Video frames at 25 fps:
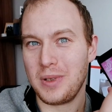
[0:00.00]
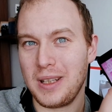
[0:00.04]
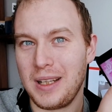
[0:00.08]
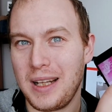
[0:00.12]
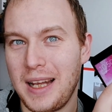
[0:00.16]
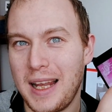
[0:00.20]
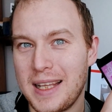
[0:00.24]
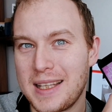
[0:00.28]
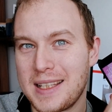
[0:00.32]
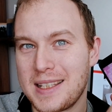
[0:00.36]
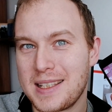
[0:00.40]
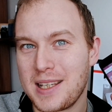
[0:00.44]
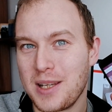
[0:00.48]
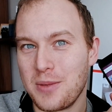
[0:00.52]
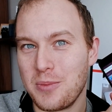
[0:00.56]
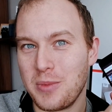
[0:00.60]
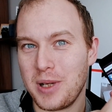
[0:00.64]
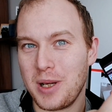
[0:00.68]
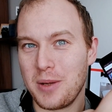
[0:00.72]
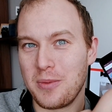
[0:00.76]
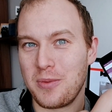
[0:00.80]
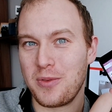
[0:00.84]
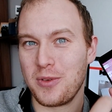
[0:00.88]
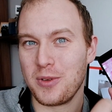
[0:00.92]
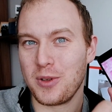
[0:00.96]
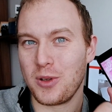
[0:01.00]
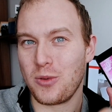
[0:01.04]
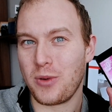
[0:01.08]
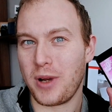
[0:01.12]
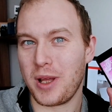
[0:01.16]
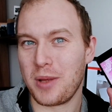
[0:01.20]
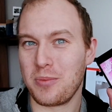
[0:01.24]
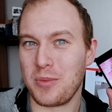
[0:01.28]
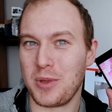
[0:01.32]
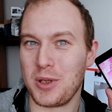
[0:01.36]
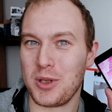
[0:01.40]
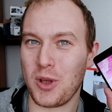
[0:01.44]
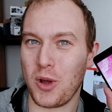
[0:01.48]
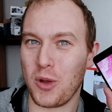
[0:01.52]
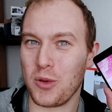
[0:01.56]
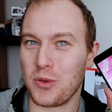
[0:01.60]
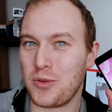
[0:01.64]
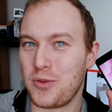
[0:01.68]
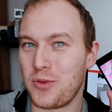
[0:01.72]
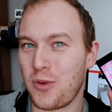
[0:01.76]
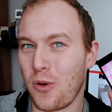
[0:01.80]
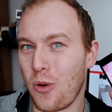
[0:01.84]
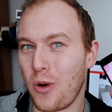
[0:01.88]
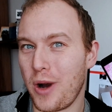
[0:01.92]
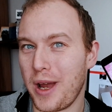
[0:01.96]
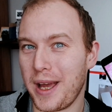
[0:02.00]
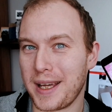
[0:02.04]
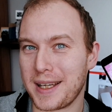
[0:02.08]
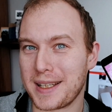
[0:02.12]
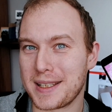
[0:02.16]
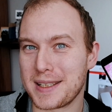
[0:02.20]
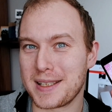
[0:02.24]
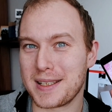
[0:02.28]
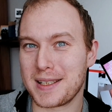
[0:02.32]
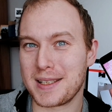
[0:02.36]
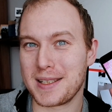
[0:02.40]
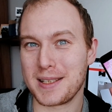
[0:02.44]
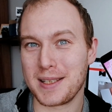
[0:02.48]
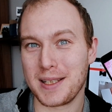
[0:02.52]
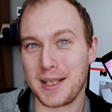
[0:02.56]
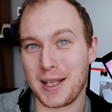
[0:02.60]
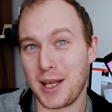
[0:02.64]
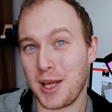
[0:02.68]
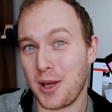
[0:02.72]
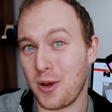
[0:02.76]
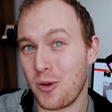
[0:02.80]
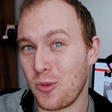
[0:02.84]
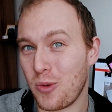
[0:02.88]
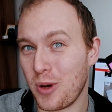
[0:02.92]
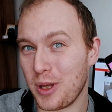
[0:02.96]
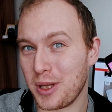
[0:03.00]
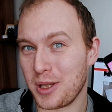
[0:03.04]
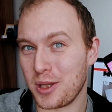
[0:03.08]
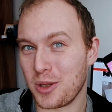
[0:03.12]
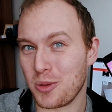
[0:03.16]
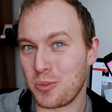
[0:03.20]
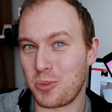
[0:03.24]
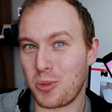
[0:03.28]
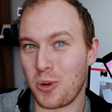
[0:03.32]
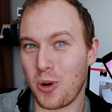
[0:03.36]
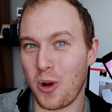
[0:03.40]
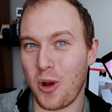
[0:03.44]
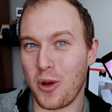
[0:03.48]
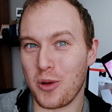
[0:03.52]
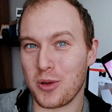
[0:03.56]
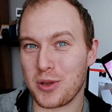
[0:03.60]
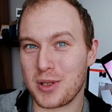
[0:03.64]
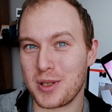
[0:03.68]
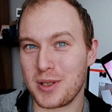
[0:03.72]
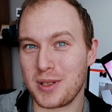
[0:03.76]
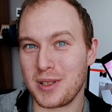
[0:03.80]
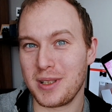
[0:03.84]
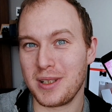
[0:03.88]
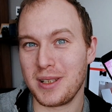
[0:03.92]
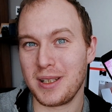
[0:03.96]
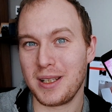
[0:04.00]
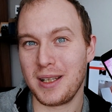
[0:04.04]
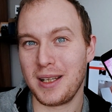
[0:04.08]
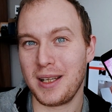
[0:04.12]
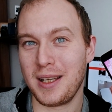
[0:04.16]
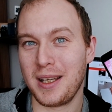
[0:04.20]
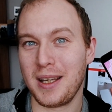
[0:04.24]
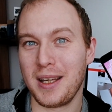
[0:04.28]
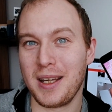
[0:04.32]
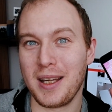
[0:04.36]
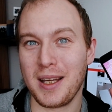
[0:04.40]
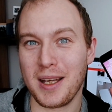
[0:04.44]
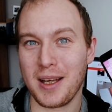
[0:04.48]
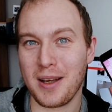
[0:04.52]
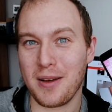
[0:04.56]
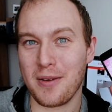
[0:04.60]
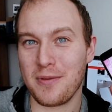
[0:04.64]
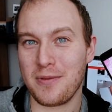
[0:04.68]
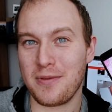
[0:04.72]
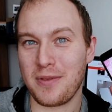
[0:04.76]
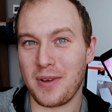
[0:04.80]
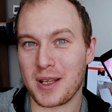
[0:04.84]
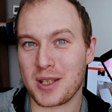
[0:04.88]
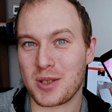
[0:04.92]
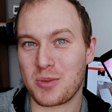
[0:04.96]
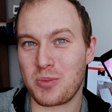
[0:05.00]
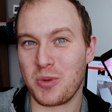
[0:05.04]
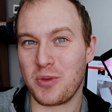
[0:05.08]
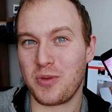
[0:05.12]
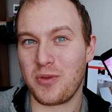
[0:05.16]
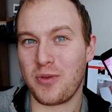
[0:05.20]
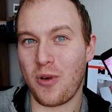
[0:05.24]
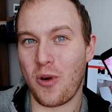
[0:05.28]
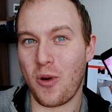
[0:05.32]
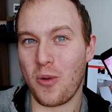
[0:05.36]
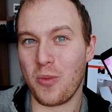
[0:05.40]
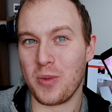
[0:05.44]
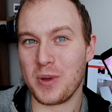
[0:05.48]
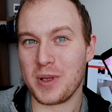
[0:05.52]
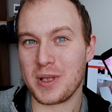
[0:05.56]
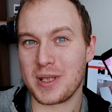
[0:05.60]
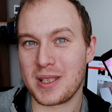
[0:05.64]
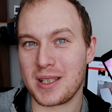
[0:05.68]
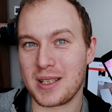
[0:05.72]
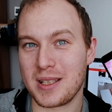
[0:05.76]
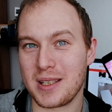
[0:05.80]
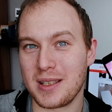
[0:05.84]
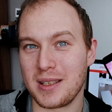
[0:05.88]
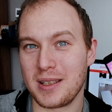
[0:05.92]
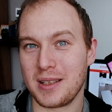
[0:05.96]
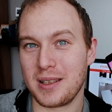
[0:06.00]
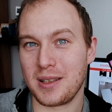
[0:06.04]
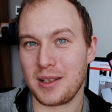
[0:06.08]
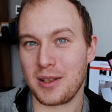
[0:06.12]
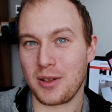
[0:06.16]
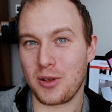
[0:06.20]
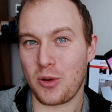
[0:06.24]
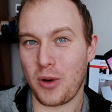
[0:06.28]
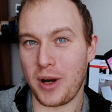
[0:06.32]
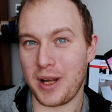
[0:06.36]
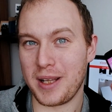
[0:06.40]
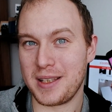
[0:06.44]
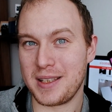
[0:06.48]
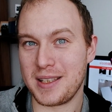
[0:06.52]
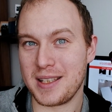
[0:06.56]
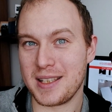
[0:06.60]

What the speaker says: let's sum it up for the Redmi Note 4X. What are the pros? Fast performance, great